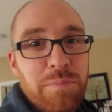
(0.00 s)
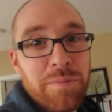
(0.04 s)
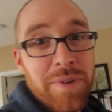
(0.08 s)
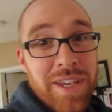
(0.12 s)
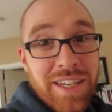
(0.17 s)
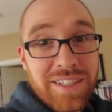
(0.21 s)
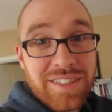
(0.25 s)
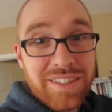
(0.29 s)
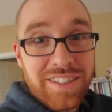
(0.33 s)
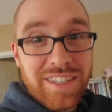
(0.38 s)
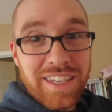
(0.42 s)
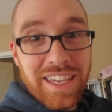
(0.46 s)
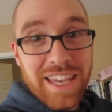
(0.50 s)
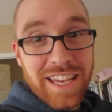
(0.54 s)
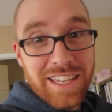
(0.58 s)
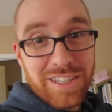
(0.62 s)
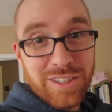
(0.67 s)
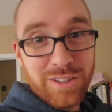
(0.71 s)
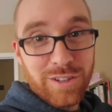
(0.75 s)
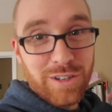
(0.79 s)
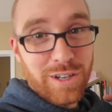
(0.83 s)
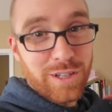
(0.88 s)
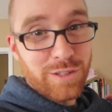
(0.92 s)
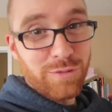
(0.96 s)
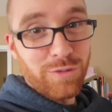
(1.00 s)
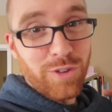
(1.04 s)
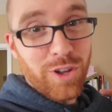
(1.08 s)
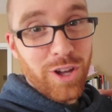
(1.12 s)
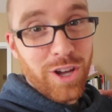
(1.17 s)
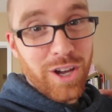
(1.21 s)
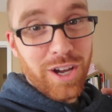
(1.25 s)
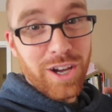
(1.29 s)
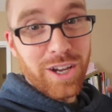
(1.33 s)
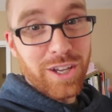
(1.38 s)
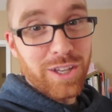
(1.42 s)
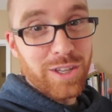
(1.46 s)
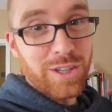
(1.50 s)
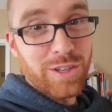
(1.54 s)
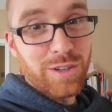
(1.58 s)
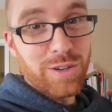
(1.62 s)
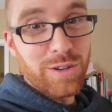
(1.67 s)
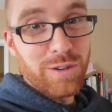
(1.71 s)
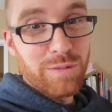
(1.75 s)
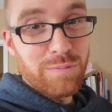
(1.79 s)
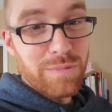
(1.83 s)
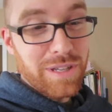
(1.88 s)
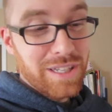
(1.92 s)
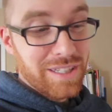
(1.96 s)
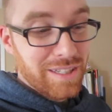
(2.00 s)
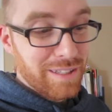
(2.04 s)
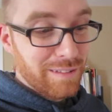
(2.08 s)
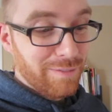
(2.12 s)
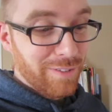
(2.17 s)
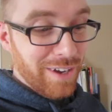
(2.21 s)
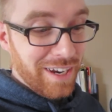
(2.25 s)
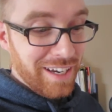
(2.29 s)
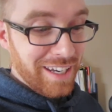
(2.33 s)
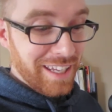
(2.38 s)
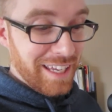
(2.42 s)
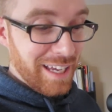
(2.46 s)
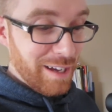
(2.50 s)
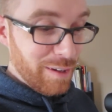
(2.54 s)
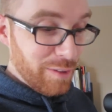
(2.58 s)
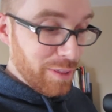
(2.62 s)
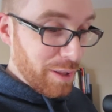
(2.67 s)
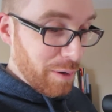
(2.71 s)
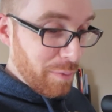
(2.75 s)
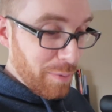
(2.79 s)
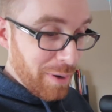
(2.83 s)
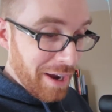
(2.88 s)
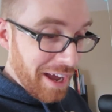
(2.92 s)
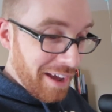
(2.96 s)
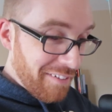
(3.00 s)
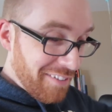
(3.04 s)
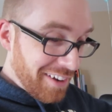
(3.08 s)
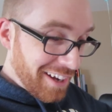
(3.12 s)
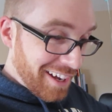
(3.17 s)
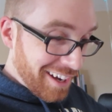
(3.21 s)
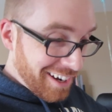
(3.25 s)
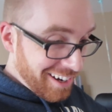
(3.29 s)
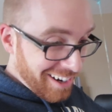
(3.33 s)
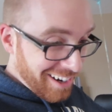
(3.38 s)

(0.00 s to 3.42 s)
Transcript: missed yesterday's vlog, you missed finding out that we're having a